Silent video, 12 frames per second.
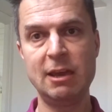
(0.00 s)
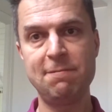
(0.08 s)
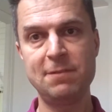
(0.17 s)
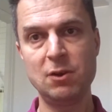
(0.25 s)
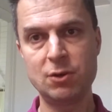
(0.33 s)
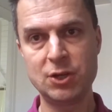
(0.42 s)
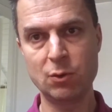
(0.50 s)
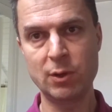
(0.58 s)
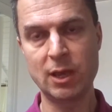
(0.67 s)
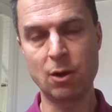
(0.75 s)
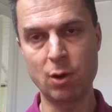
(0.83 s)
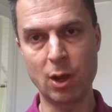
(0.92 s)
If you're
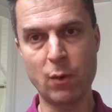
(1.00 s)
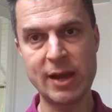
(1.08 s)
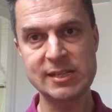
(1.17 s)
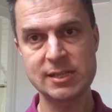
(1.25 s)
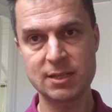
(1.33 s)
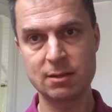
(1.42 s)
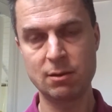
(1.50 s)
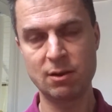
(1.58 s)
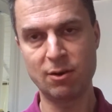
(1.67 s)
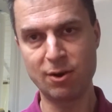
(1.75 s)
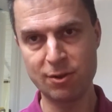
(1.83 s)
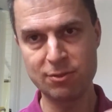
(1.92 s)
doing a request
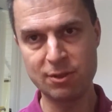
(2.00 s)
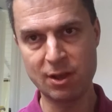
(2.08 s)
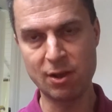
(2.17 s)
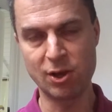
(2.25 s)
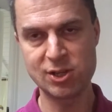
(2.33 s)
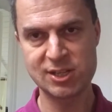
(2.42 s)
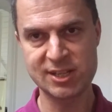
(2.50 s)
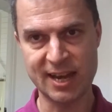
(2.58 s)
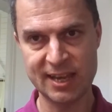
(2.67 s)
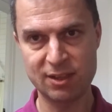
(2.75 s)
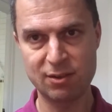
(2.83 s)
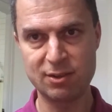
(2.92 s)
on a
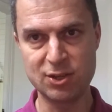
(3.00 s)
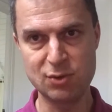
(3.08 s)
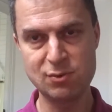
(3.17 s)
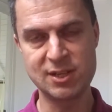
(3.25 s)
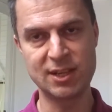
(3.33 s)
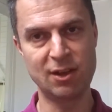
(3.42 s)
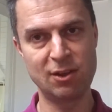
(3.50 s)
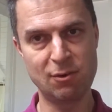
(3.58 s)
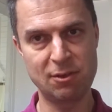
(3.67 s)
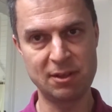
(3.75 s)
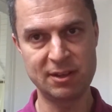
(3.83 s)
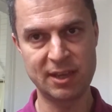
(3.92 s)
site using
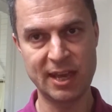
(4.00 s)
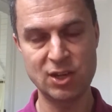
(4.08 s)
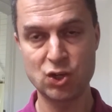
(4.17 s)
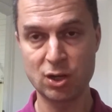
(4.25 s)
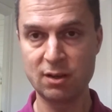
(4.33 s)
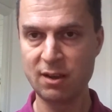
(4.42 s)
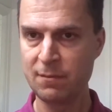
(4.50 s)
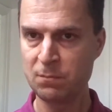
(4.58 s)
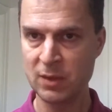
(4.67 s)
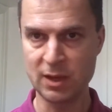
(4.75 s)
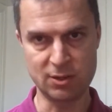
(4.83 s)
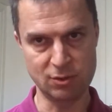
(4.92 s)
authentication,
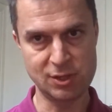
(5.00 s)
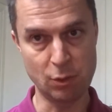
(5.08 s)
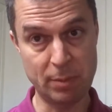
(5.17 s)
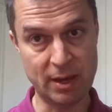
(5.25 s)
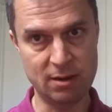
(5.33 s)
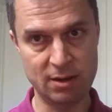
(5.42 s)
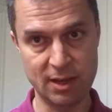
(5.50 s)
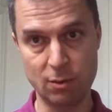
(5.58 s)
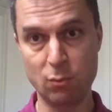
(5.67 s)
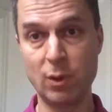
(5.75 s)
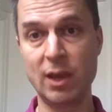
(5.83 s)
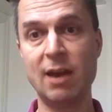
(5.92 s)
and you see a pattern
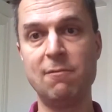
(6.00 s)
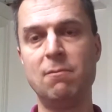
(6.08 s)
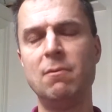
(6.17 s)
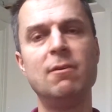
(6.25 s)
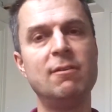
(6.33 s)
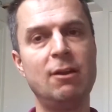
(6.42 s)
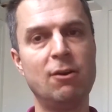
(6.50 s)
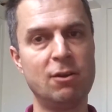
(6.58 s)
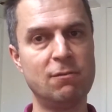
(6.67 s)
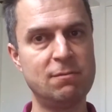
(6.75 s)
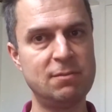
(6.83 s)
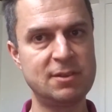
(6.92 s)
here, we have
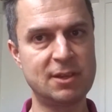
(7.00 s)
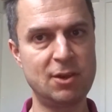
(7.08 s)
lot of